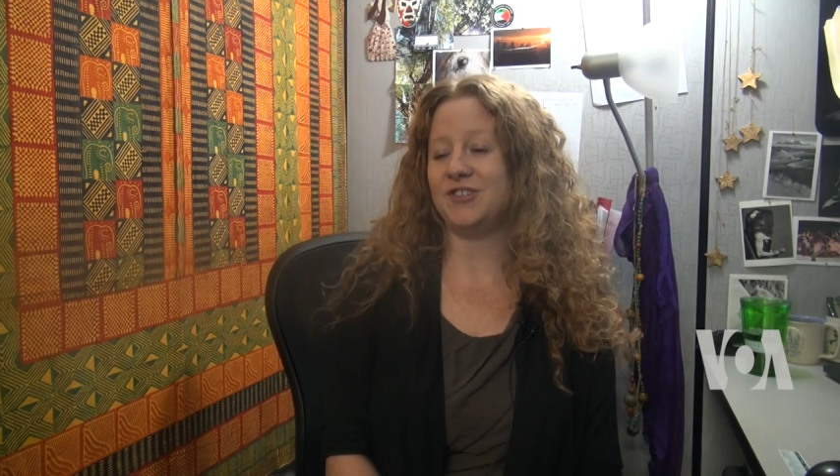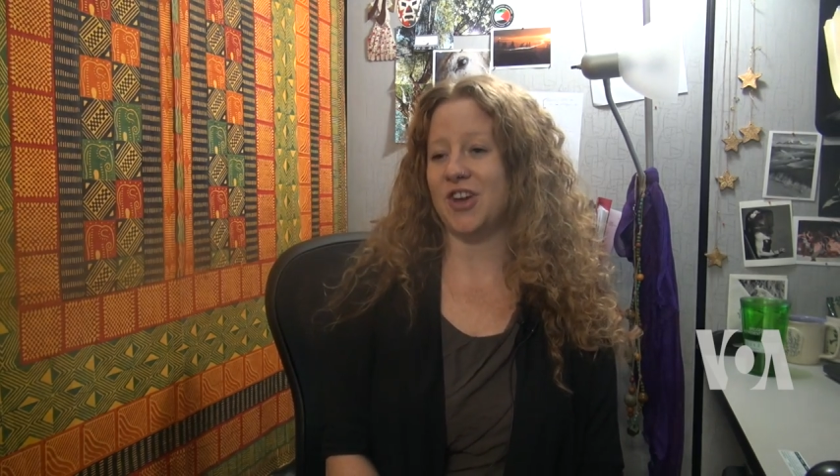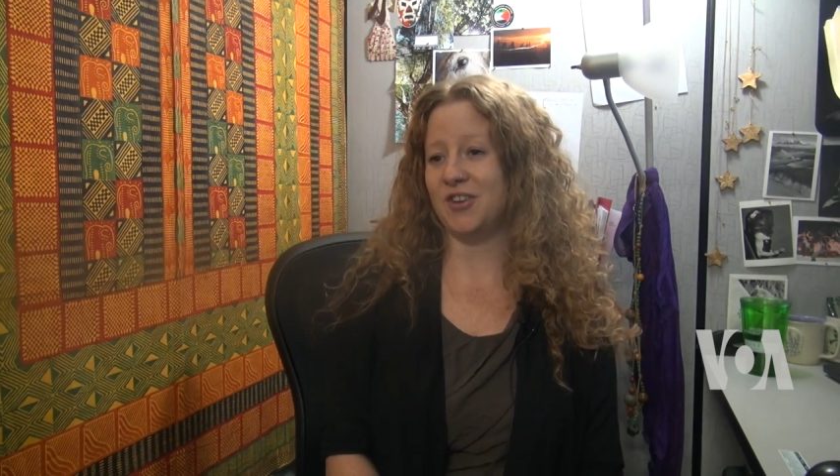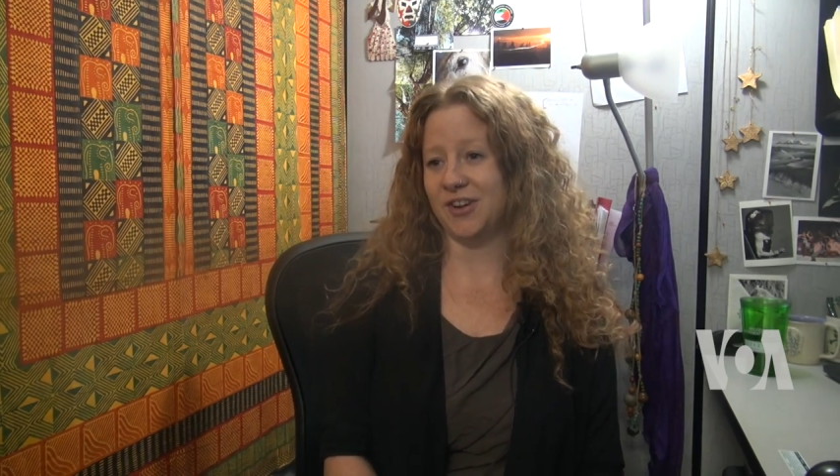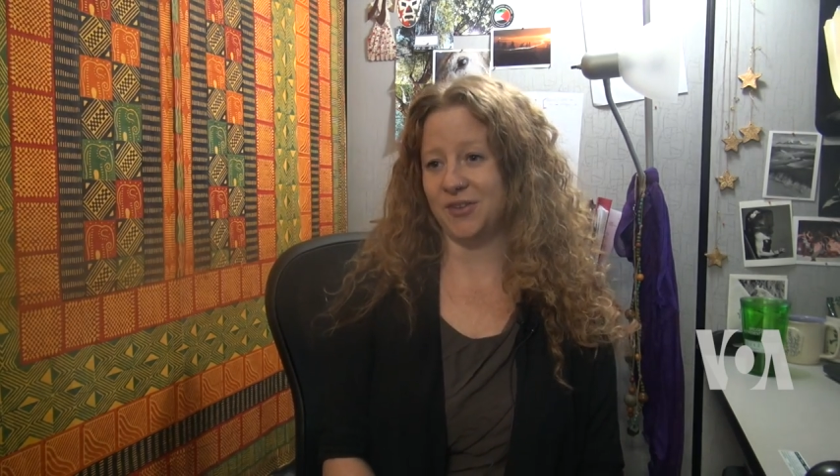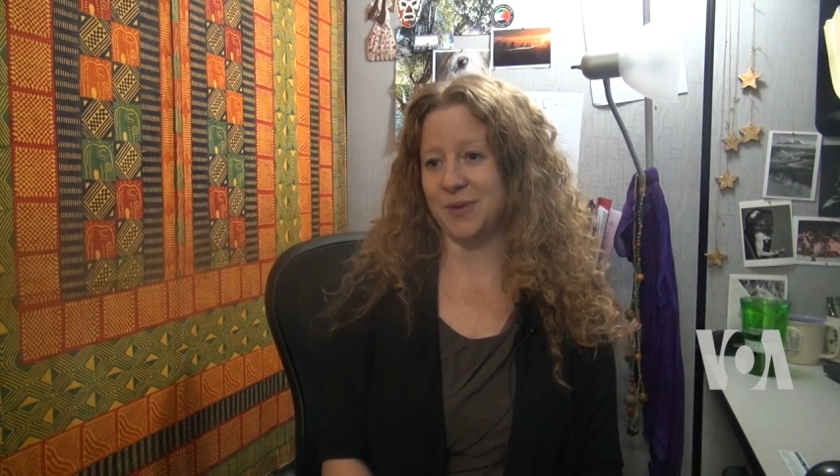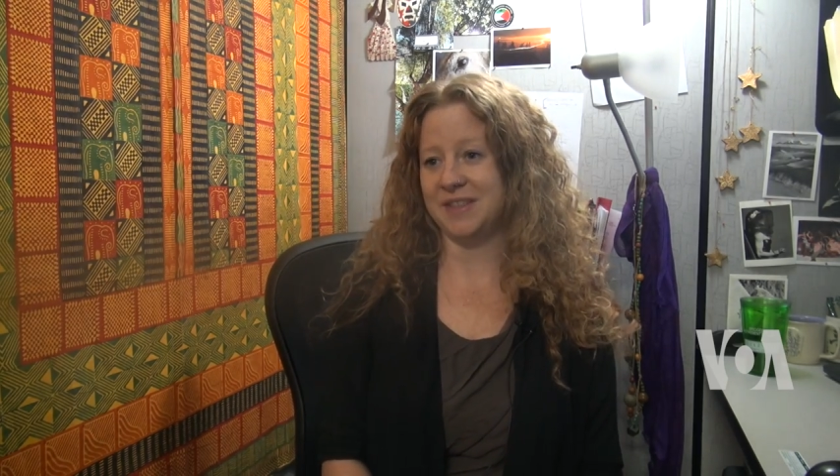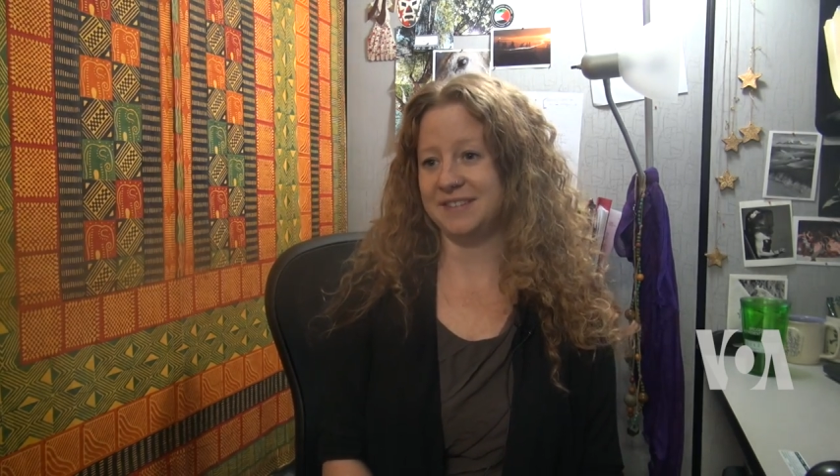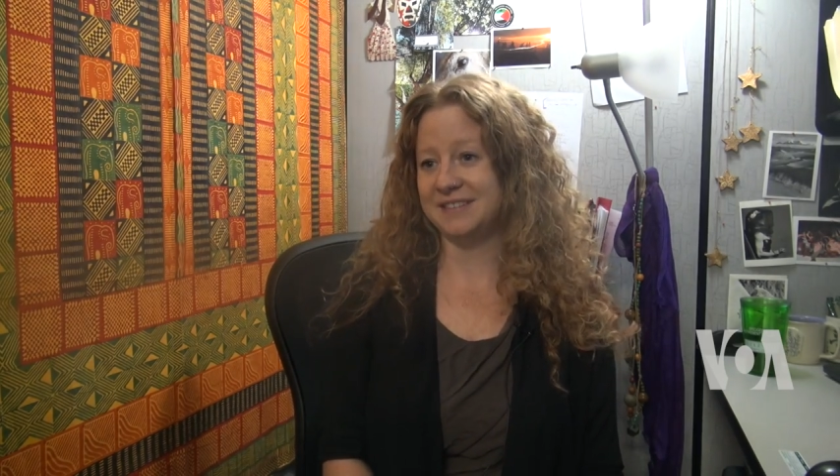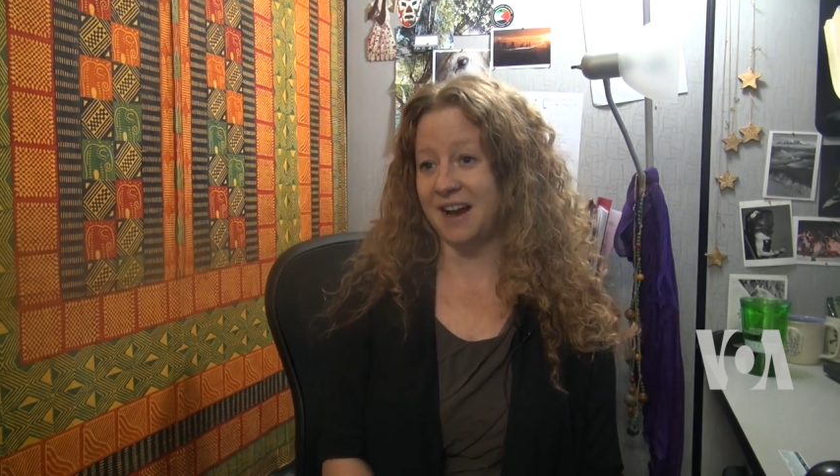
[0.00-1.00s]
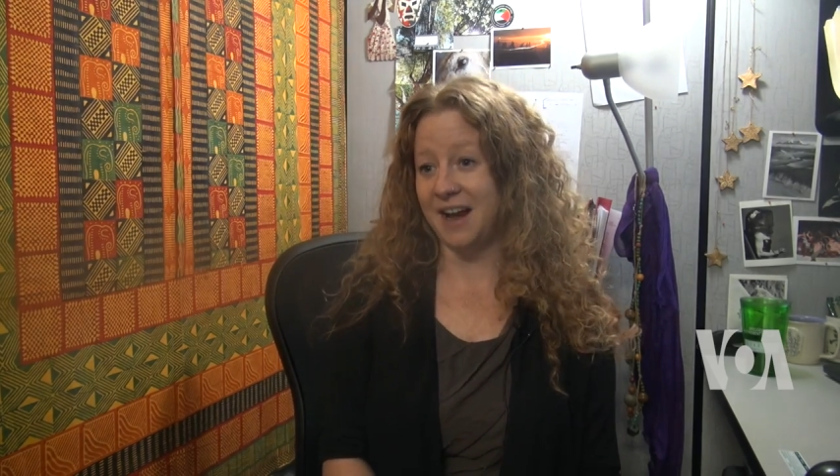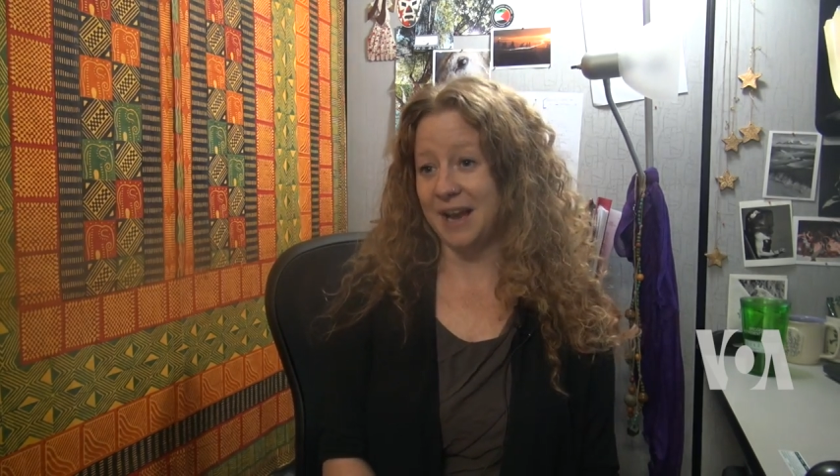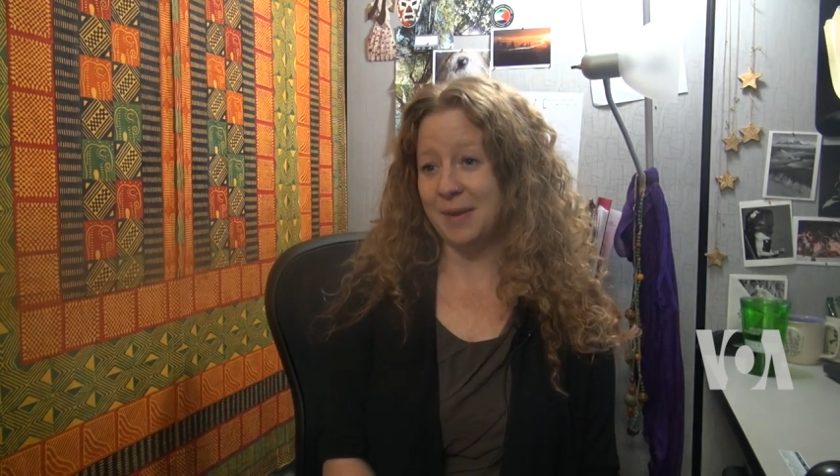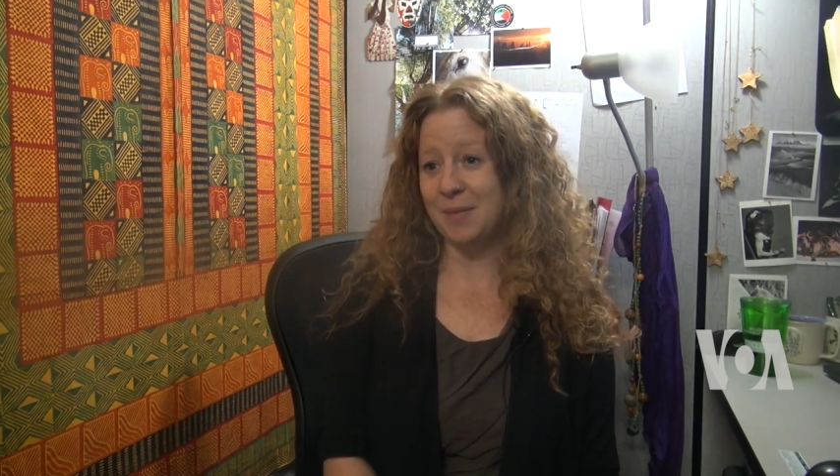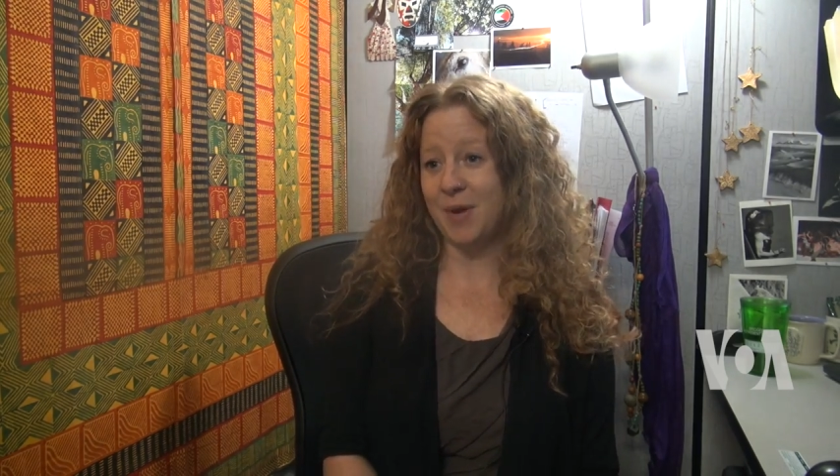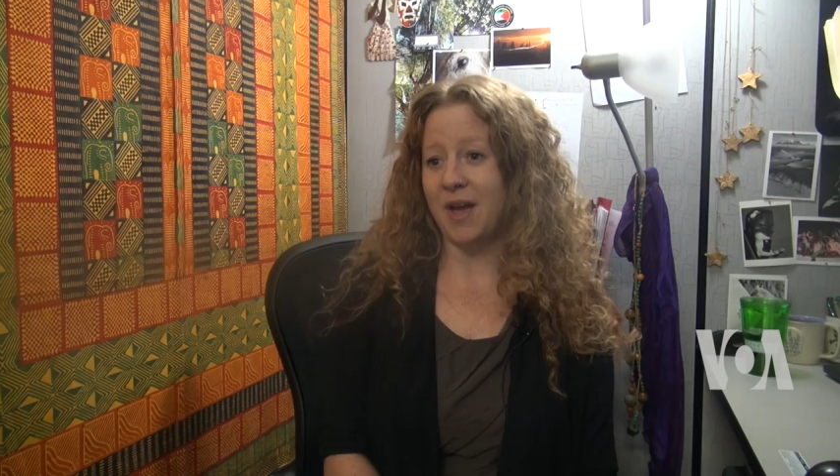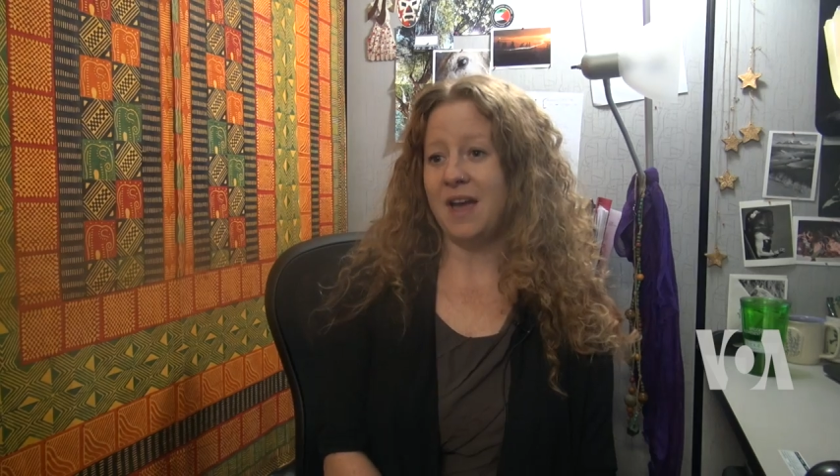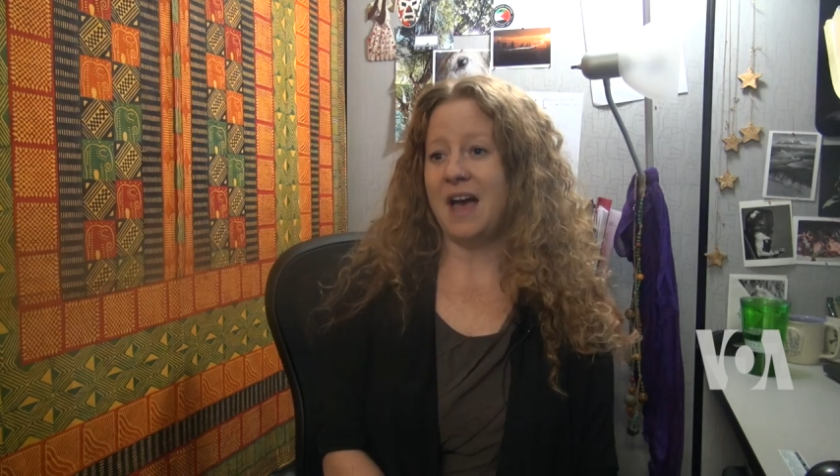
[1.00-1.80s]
generous with his time.